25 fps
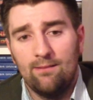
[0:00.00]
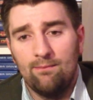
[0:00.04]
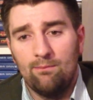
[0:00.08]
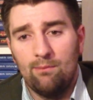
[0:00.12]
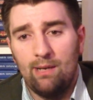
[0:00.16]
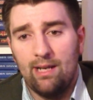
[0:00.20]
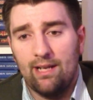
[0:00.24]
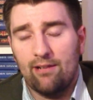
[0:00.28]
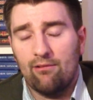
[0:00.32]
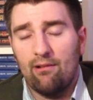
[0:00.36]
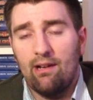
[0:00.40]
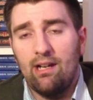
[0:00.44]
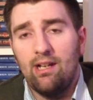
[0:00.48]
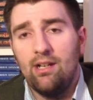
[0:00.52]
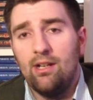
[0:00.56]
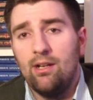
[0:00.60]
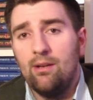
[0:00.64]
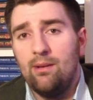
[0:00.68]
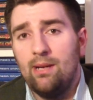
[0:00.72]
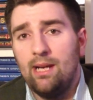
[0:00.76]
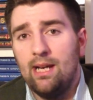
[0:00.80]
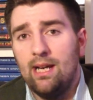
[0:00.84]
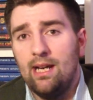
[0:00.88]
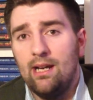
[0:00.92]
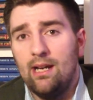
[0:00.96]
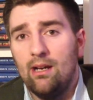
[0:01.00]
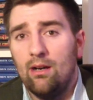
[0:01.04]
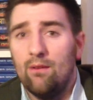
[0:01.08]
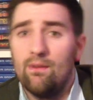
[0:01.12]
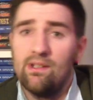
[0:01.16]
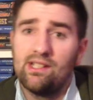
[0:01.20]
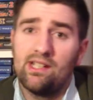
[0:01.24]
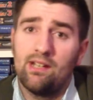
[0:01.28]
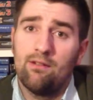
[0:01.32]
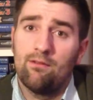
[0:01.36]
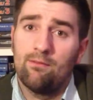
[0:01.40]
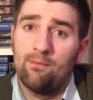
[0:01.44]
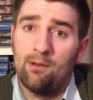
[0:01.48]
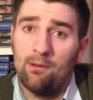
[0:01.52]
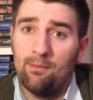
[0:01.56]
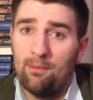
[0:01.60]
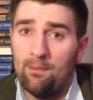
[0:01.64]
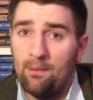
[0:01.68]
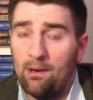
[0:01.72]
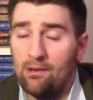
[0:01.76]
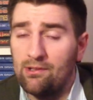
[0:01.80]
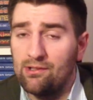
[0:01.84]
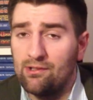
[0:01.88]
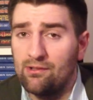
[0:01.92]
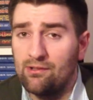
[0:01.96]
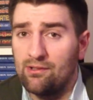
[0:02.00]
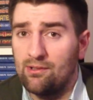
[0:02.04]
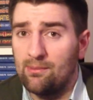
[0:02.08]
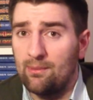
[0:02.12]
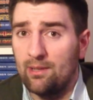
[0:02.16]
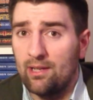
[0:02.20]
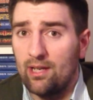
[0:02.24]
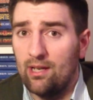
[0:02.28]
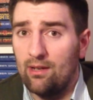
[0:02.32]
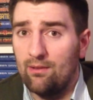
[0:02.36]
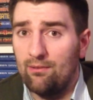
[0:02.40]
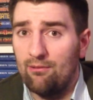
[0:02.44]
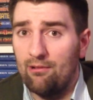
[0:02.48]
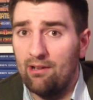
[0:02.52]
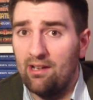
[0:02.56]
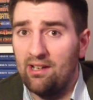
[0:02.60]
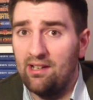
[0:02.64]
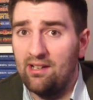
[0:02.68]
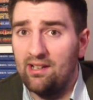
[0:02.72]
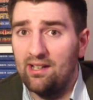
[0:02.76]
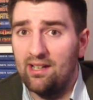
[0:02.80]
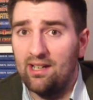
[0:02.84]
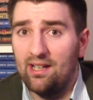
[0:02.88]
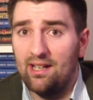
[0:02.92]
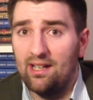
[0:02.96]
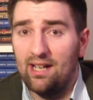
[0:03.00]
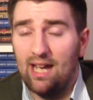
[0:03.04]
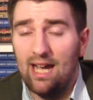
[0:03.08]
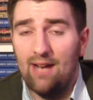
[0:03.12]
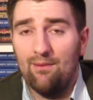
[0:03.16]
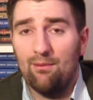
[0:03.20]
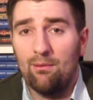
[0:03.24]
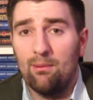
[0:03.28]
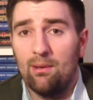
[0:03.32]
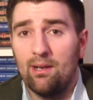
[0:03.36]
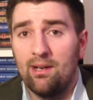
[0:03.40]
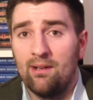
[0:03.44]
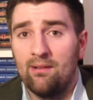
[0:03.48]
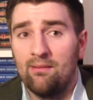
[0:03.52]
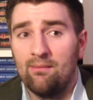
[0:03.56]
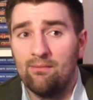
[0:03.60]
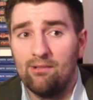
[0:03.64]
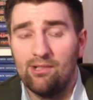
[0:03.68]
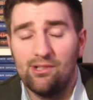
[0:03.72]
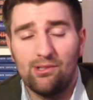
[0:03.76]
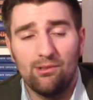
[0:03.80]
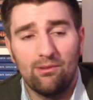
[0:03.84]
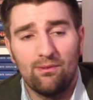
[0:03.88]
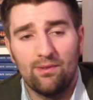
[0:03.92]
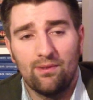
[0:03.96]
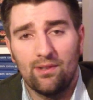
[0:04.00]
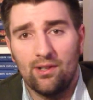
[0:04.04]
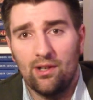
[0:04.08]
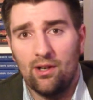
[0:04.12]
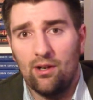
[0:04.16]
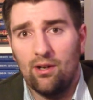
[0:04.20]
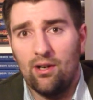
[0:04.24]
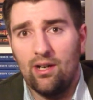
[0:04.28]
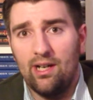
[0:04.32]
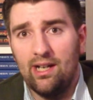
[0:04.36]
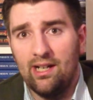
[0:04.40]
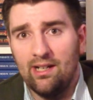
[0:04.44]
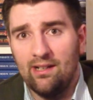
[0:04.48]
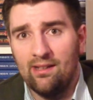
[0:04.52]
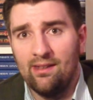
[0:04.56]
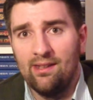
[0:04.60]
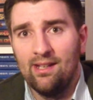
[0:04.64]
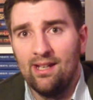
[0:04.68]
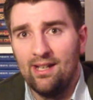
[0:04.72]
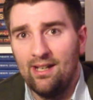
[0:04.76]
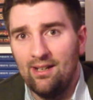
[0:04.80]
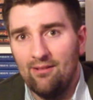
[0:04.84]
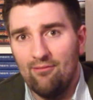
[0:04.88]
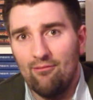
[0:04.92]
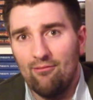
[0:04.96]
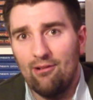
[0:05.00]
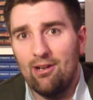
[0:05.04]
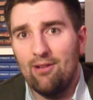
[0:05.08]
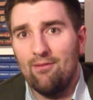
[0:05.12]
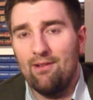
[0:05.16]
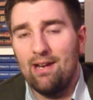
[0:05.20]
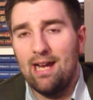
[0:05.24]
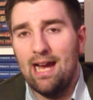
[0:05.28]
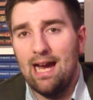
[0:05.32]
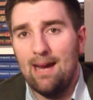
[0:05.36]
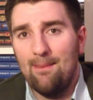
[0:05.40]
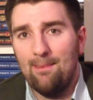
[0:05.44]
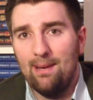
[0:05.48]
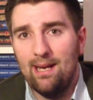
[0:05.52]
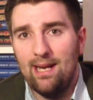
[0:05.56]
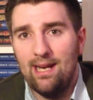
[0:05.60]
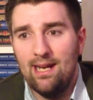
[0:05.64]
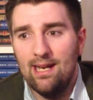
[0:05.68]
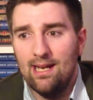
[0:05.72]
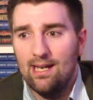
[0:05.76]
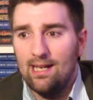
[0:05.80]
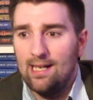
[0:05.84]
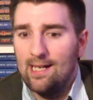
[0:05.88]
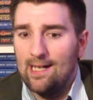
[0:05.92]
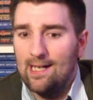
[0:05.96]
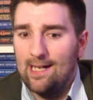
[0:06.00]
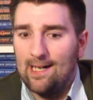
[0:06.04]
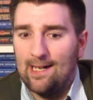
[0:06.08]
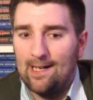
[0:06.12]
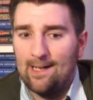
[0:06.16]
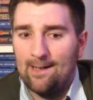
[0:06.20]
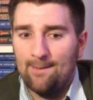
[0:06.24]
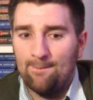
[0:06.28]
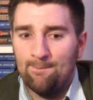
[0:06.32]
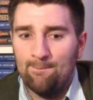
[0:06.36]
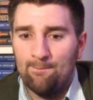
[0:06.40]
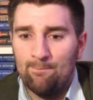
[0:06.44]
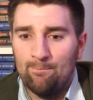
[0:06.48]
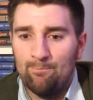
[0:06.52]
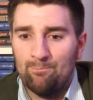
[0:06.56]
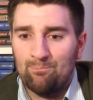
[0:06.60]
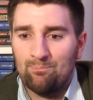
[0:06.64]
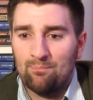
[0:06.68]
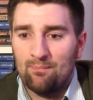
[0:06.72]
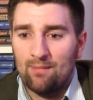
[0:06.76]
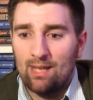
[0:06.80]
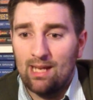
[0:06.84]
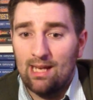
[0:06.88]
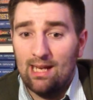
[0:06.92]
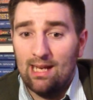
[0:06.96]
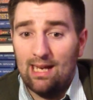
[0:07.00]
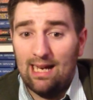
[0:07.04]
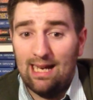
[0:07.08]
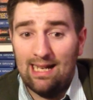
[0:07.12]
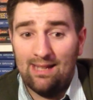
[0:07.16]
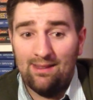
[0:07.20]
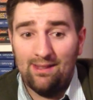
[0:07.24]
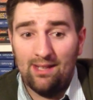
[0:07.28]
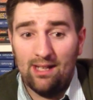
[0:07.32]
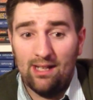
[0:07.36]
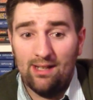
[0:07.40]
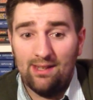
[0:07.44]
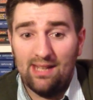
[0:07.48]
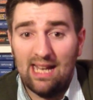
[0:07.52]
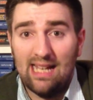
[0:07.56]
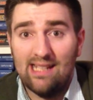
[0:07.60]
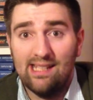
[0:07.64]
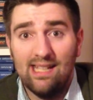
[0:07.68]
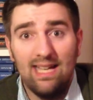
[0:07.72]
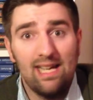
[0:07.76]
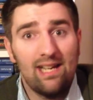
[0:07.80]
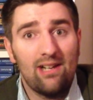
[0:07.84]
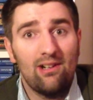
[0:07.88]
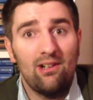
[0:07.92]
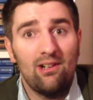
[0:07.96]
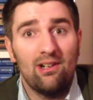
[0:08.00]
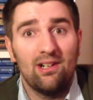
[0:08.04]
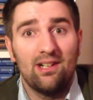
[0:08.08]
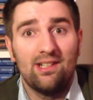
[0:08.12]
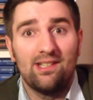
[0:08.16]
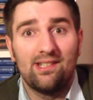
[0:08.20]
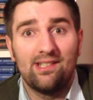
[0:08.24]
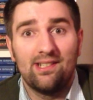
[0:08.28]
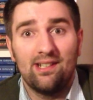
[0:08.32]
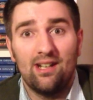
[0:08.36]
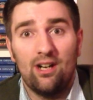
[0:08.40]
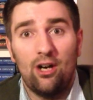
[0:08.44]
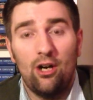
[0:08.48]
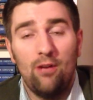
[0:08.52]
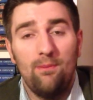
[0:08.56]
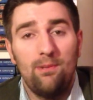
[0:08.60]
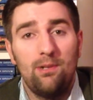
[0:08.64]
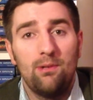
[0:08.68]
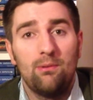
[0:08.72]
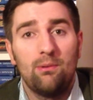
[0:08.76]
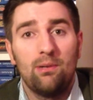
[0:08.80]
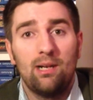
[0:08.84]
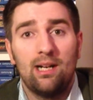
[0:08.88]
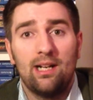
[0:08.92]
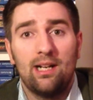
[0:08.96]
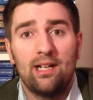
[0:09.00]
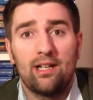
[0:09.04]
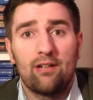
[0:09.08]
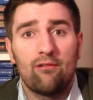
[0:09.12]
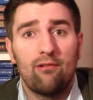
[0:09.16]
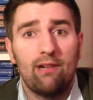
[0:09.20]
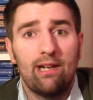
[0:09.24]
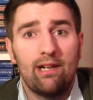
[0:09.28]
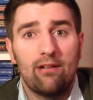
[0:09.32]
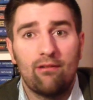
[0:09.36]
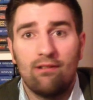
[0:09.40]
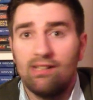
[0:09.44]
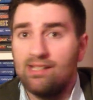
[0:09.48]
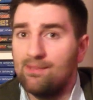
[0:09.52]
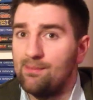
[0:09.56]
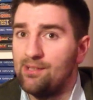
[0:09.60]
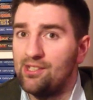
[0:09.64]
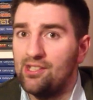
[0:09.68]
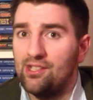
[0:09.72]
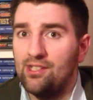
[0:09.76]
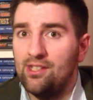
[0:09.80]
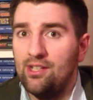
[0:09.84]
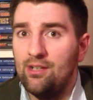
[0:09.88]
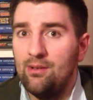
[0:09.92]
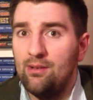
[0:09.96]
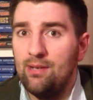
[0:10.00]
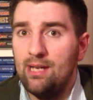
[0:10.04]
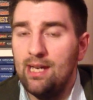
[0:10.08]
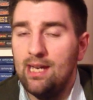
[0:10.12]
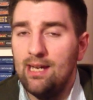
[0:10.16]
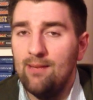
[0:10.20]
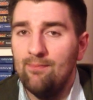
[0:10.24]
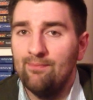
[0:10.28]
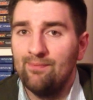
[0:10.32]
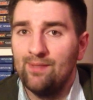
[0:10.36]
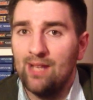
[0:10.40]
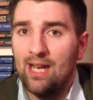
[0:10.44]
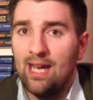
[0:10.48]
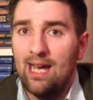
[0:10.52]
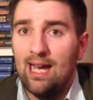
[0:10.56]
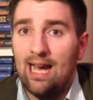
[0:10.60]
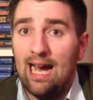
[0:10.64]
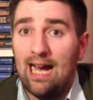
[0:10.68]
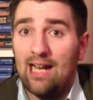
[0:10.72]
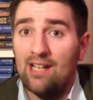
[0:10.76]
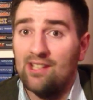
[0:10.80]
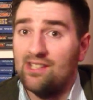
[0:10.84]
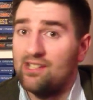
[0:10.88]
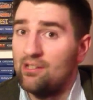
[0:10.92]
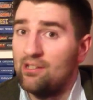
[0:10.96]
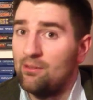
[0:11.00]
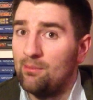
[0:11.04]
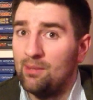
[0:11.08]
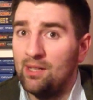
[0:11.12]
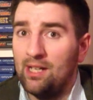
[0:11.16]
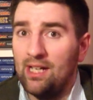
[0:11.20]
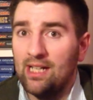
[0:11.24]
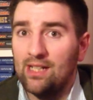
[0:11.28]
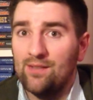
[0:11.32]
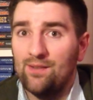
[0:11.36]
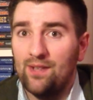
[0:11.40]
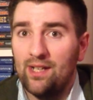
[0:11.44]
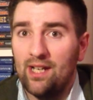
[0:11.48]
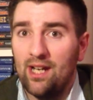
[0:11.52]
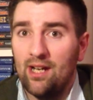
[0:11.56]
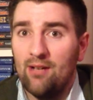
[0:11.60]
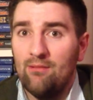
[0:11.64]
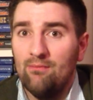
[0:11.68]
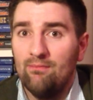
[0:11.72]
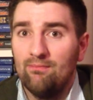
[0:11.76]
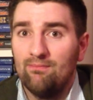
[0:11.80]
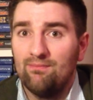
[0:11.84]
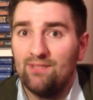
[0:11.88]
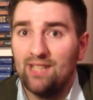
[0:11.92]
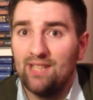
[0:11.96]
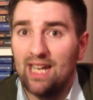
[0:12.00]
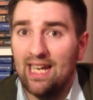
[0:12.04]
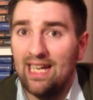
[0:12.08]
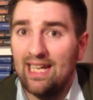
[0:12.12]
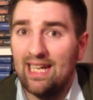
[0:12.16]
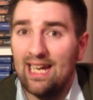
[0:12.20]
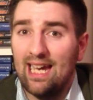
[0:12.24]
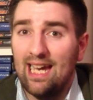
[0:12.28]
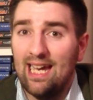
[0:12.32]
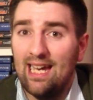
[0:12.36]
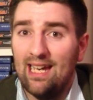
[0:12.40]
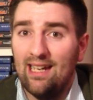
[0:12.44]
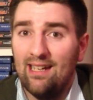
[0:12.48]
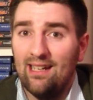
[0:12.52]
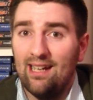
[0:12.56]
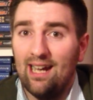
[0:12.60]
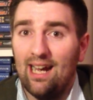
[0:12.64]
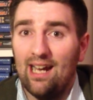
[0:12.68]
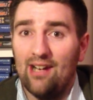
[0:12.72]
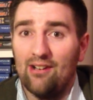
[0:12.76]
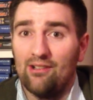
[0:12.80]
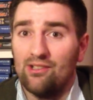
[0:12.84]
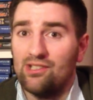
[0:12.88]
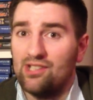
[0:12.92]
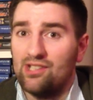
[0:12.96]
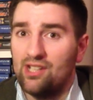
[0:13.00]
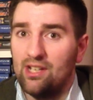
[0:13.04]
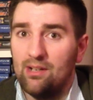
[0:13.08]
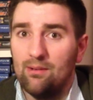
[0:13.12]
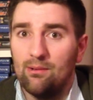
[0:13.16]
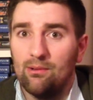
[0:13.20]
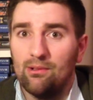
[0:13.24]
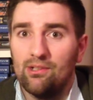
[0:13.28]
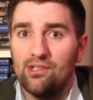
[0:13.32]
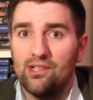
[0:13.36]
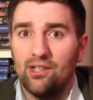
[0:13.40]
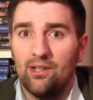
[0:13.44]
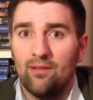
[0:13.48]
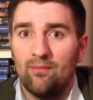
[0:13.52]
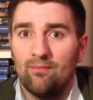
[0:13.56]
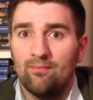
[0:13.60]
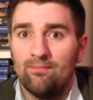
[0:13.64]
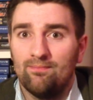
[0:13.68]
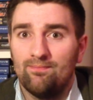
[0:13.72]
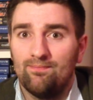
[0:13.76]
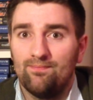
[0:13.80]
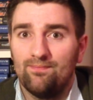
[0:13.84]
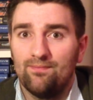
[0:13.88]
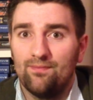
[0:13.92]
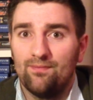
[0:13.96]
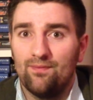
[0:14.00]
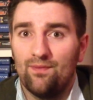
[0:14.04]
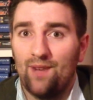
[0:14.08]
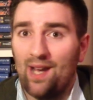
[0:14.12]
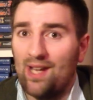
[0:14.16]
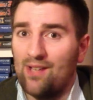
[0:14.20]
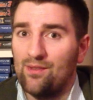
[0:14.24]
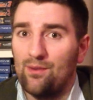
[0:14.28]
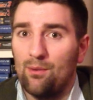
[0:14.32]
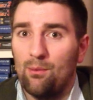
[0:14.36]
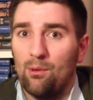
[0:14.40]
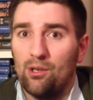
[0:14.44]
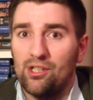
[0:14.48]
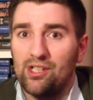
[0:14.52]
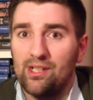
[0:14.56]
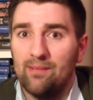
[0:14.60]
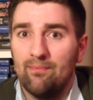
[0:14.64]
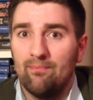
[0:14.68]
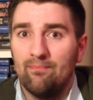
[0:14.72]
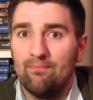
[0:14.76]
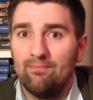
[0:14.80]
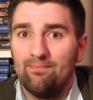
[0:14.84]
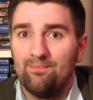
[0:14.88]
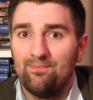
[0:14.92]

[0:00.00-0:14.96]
We had a great New Year, obviously with my proposal to my girlfriend. Everyone was sort of on a high and really happy. And that's it, guys. I hope you all had a great Christmas and New Year. And until my next video, take care, and I'll see you all soon. Thanks for watching.